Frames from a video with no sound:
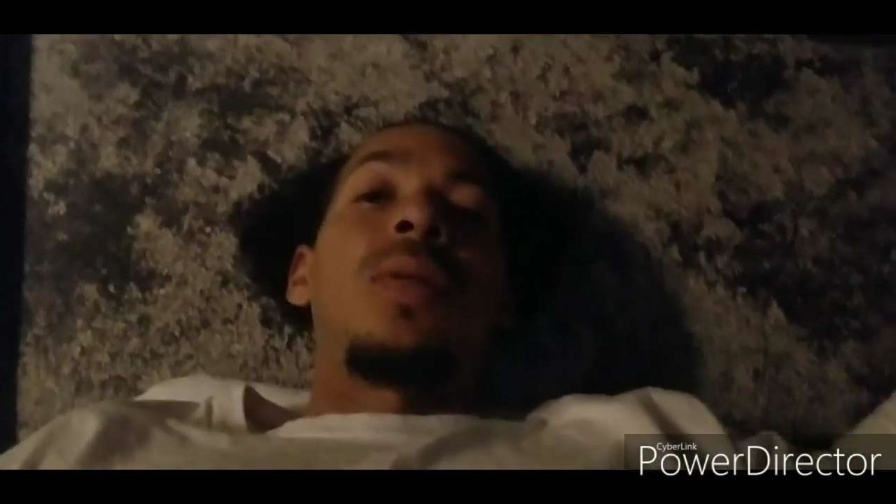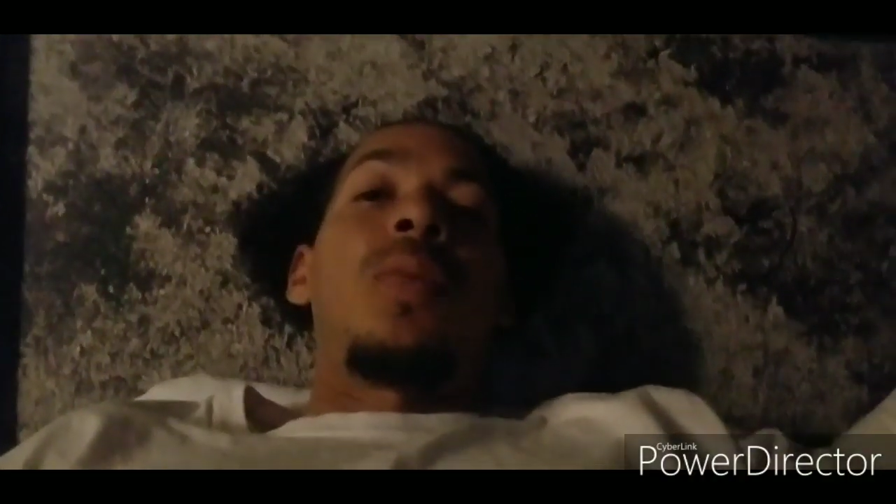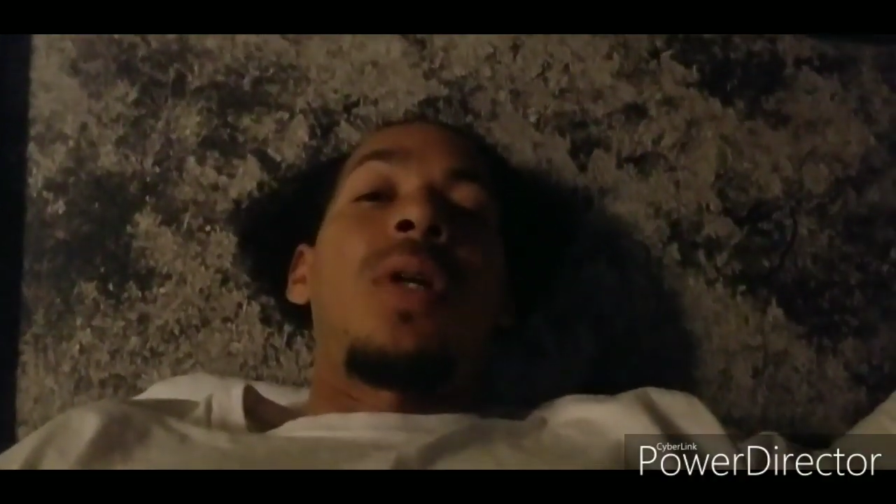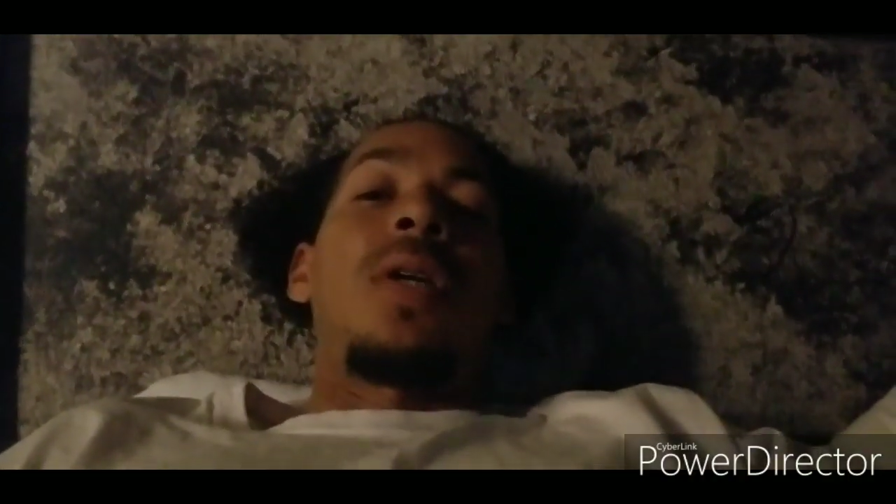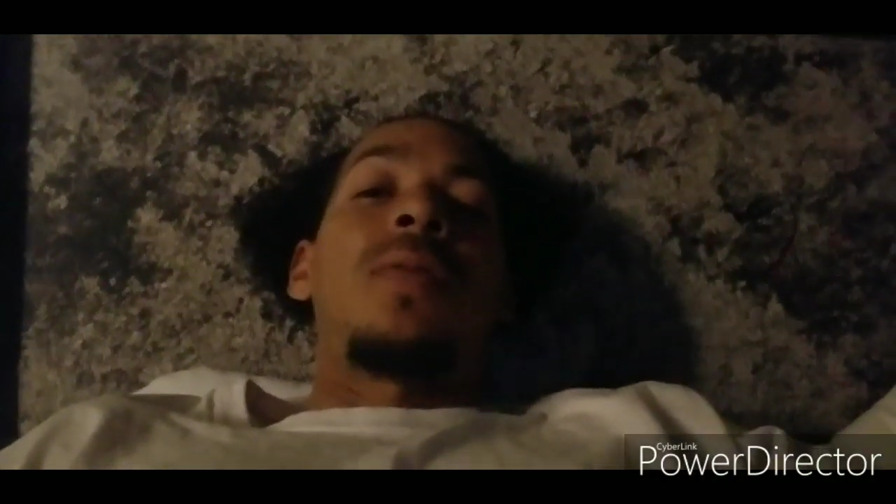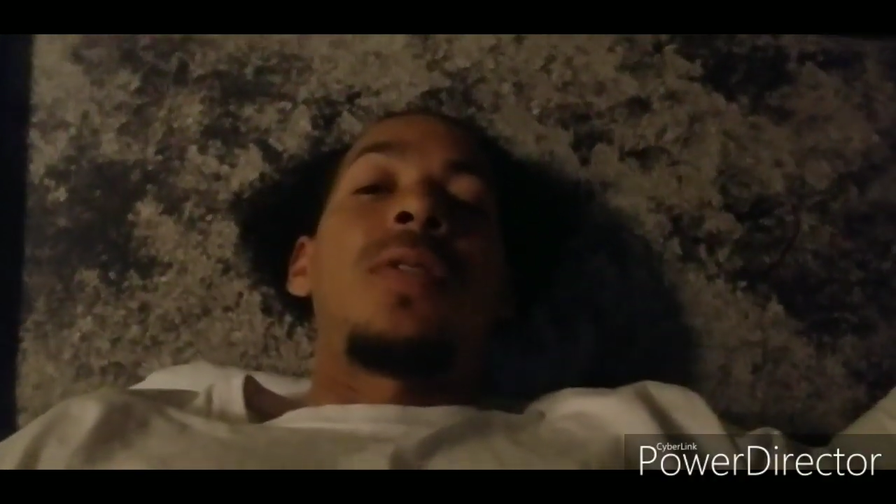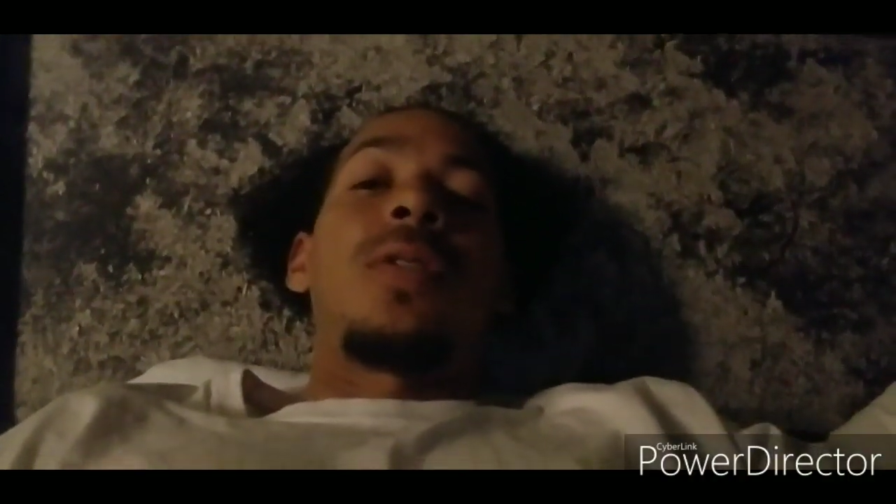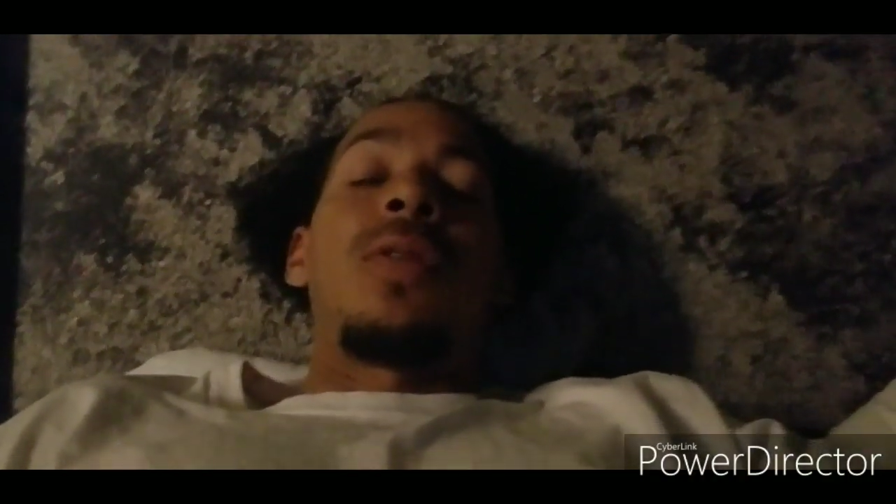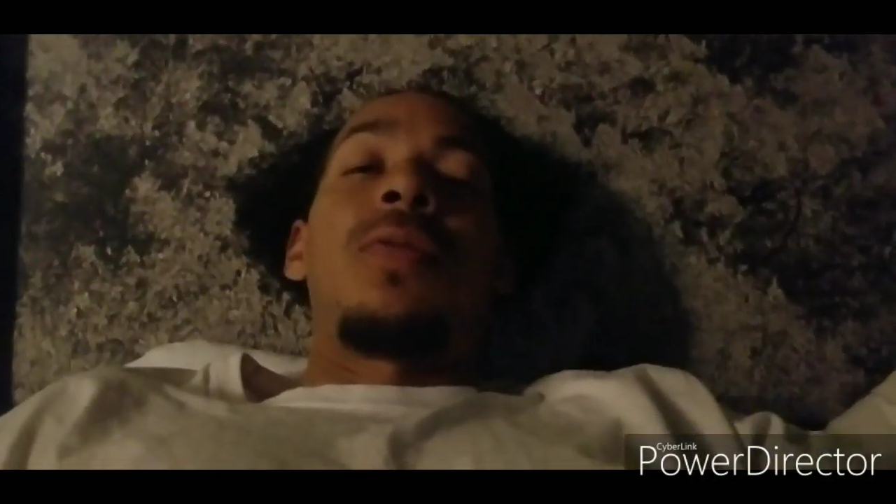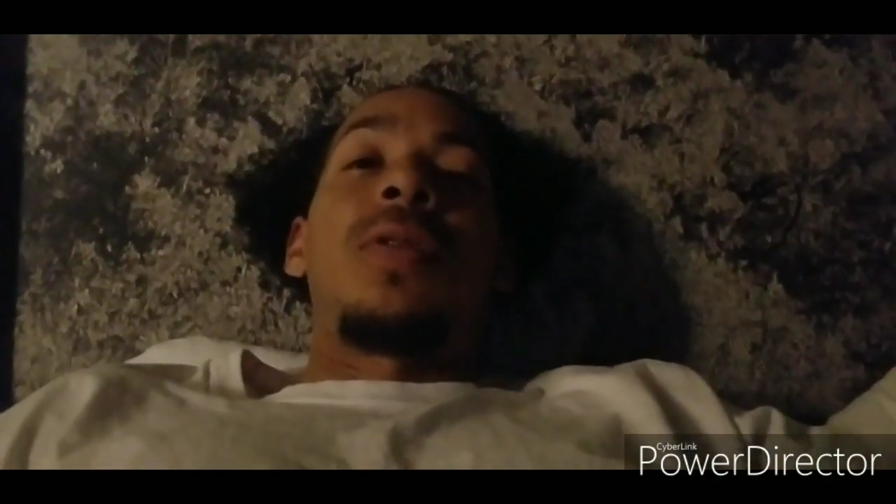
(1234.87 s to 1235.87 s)
their wives,
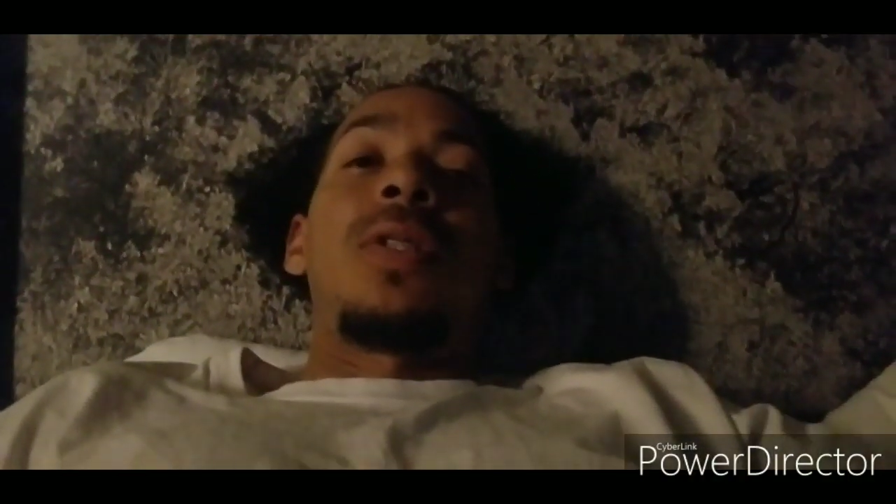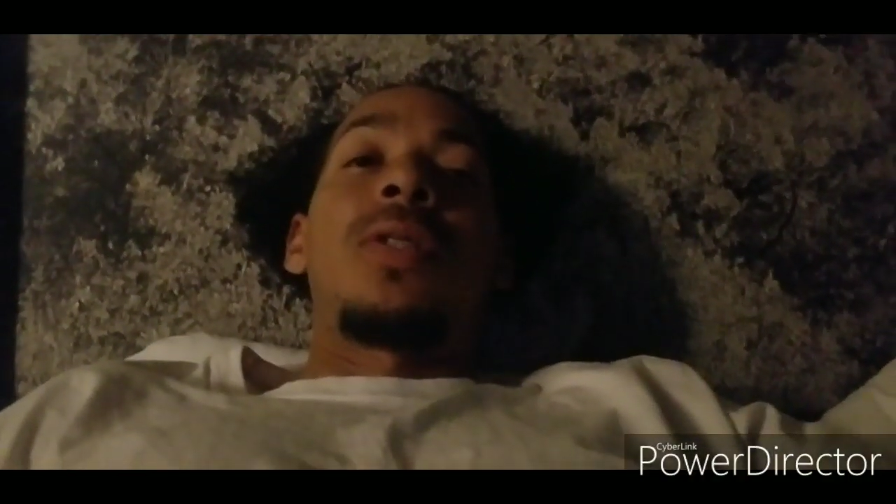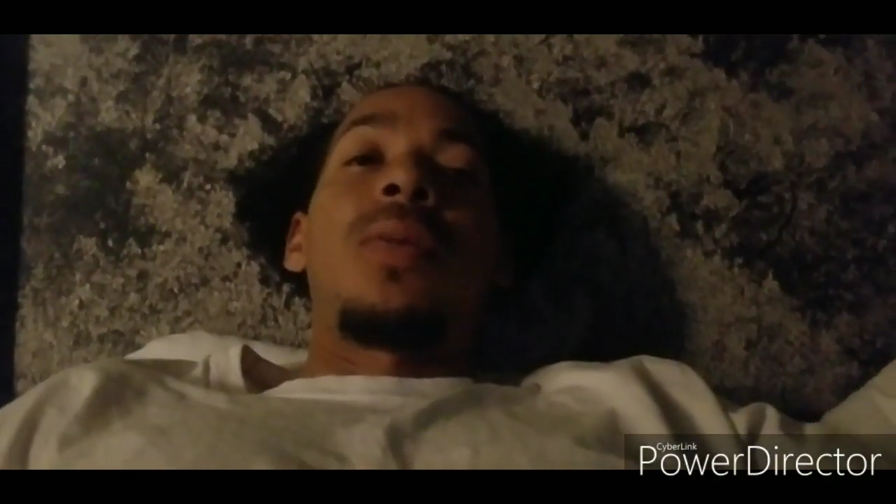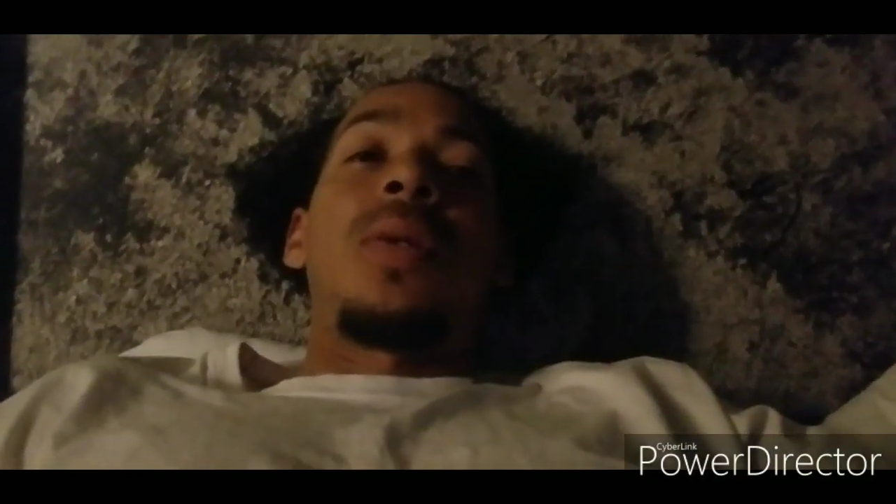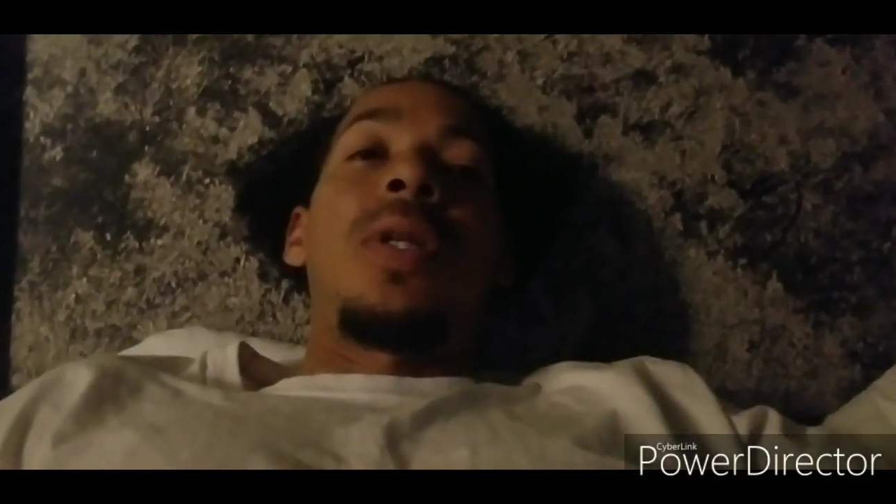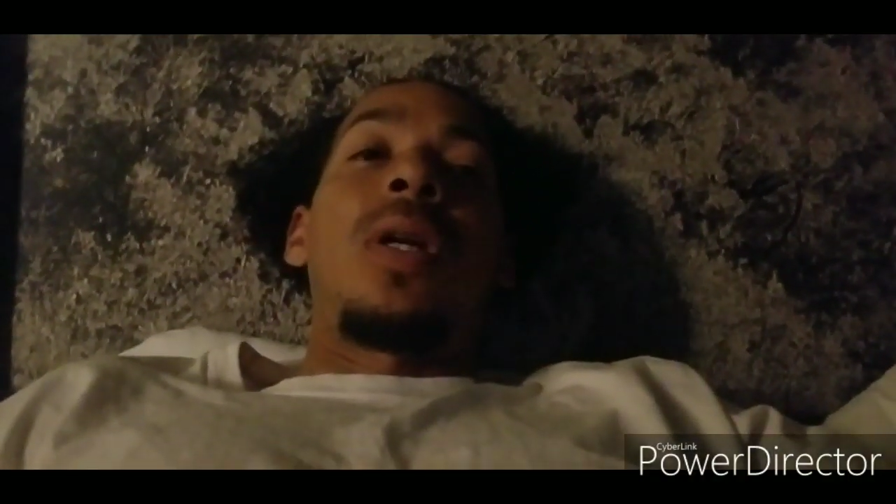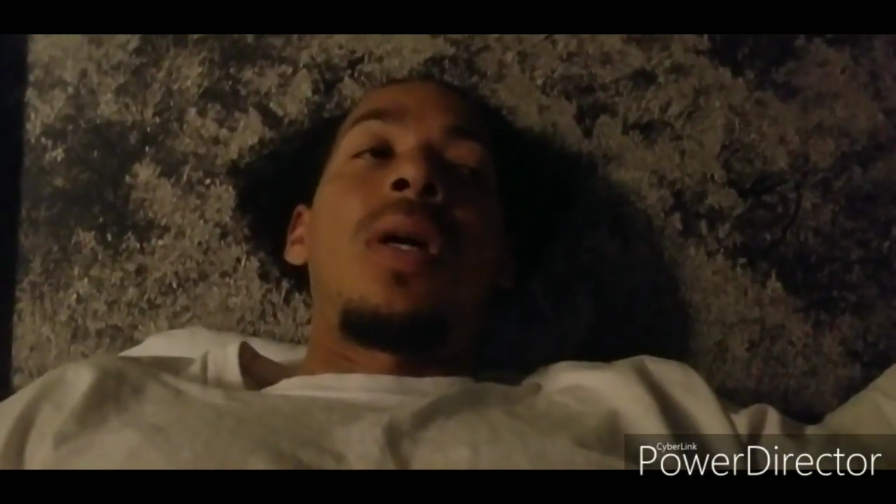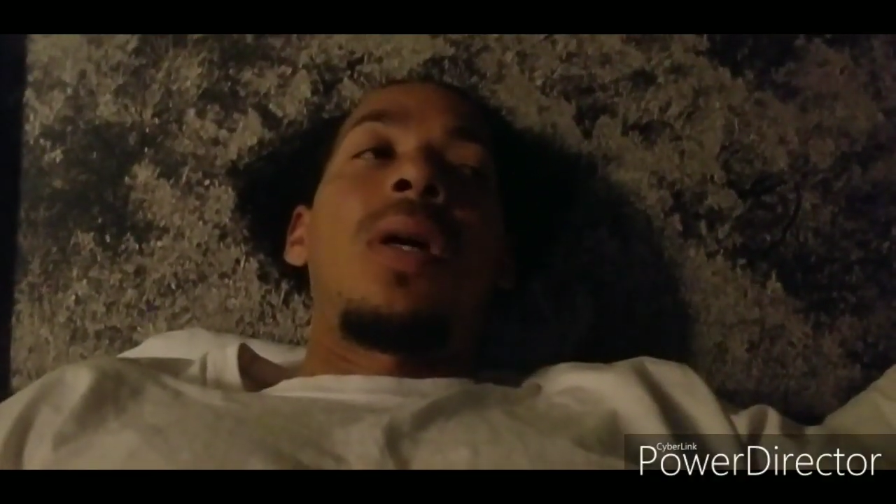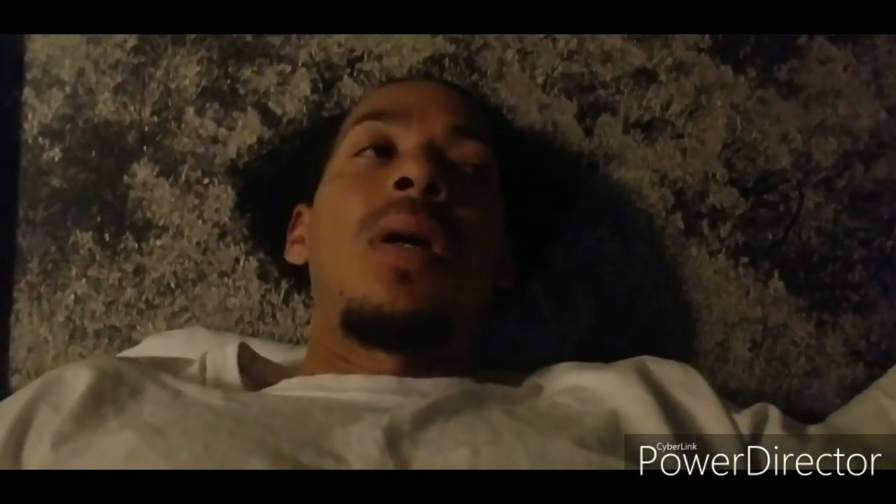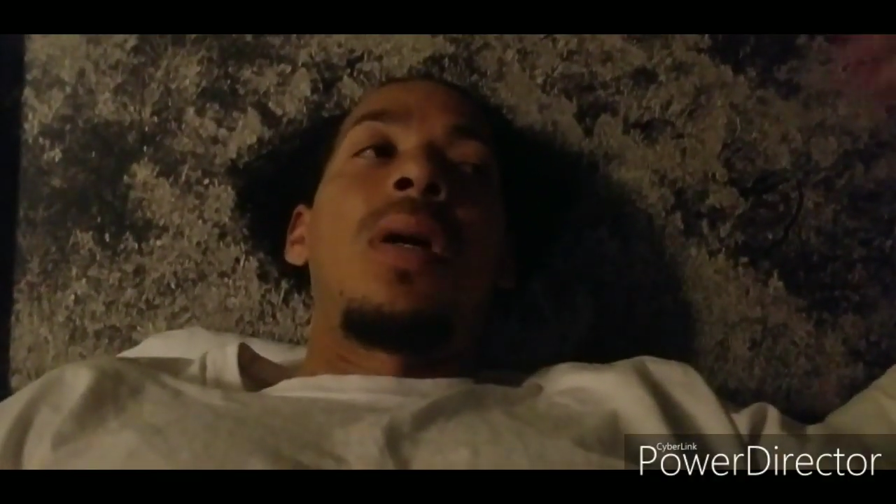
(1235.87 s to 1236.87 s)
girlfriends, or whatnot.